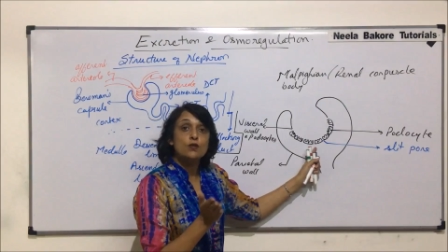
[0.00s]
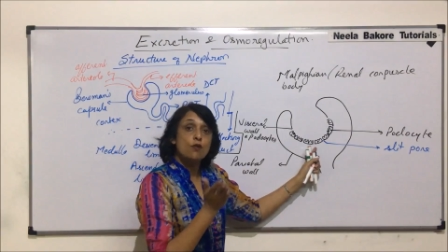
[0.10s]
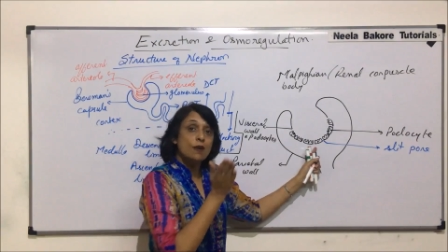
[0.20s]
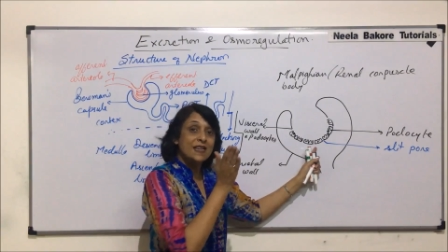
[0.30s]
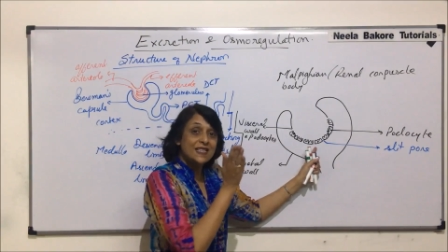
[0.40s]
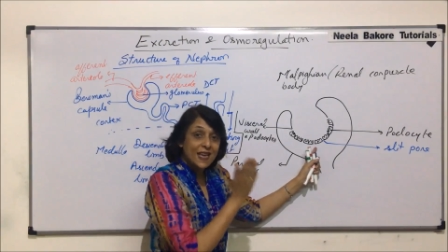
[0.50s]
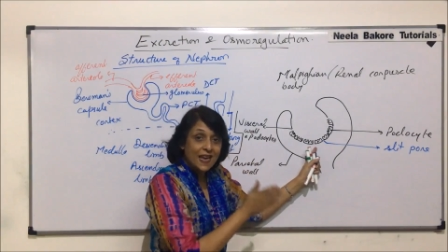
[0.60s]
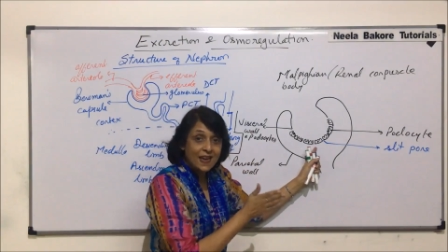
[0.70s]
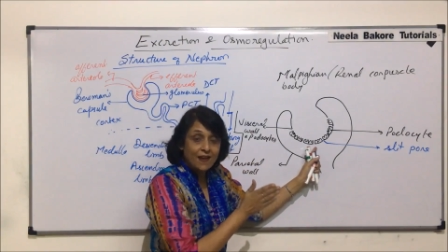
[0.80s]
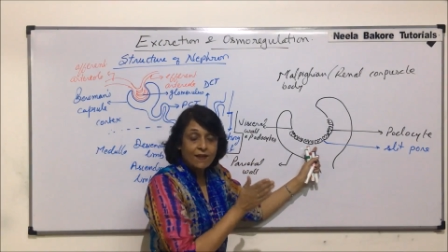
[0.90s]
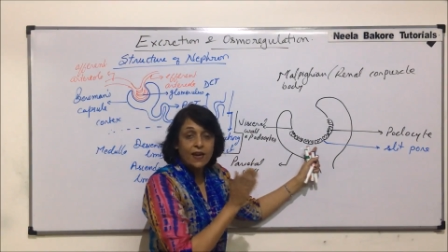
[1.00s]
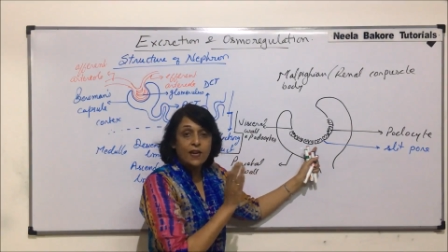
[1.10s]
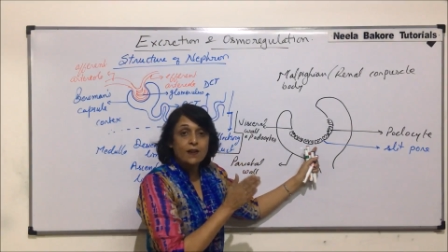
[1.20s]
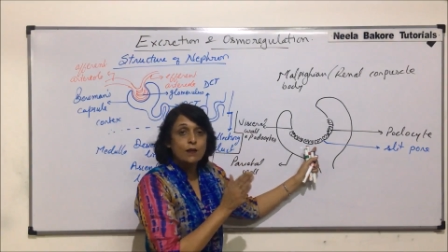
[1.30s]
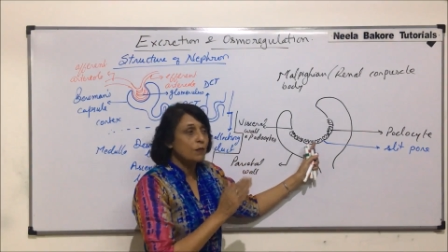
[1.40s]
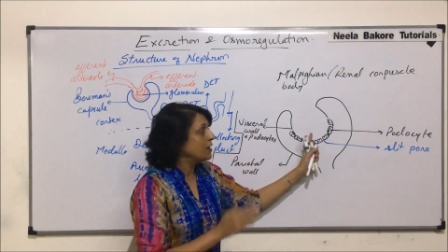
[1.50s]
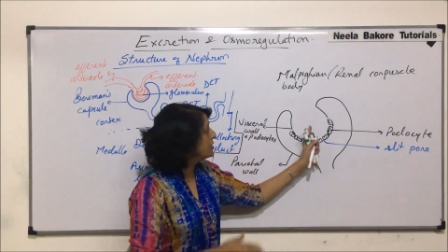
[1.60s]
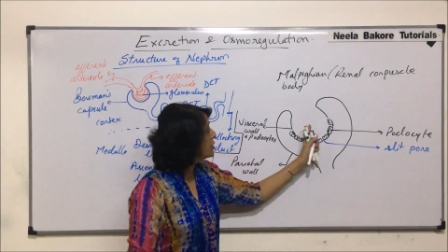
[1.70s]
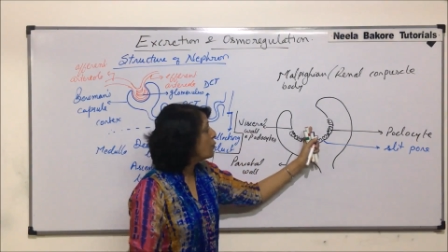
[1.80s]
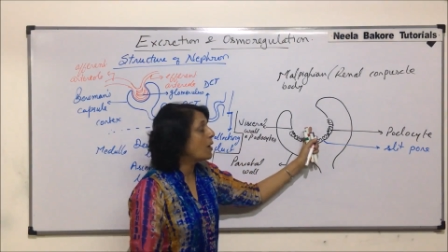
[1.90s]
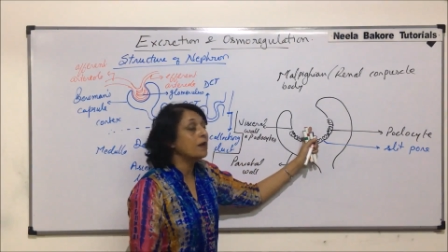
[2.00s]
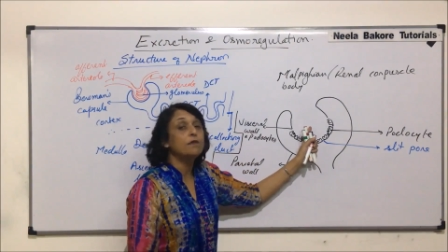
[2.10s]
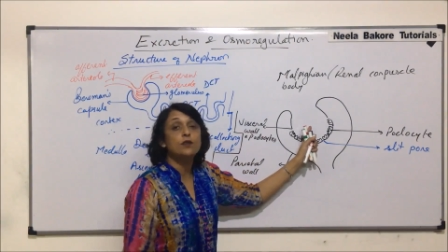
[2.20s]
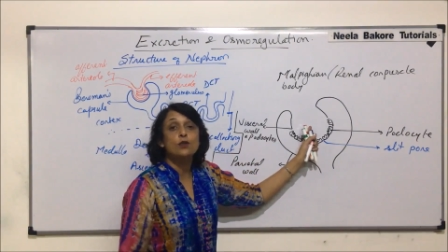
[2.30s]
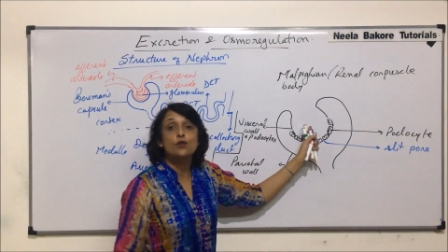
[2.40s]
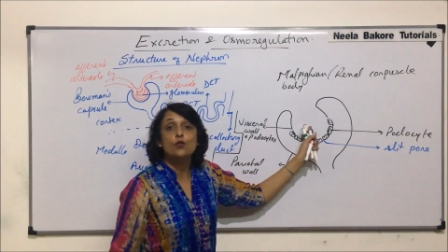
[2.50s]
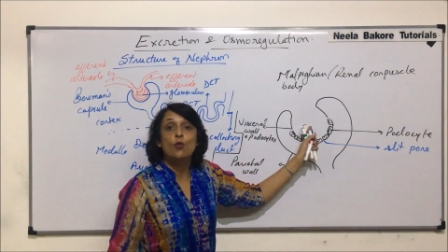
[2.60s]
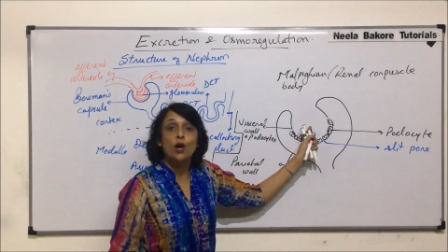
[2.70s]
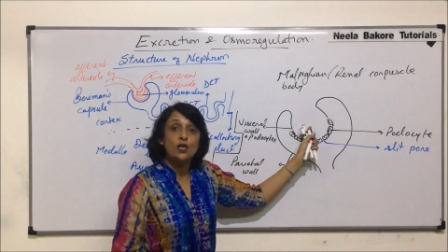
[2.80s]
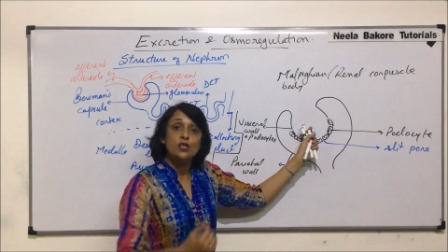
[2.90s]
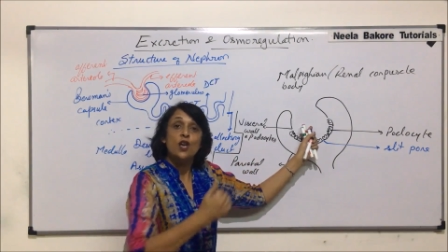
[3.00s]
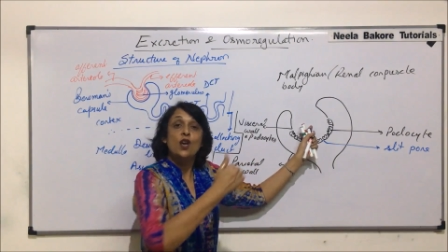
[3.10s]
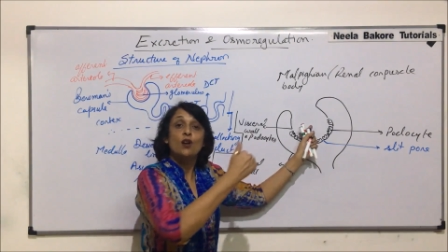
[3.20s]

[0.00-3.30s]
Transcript: is known as inner. Inner means the one which is towards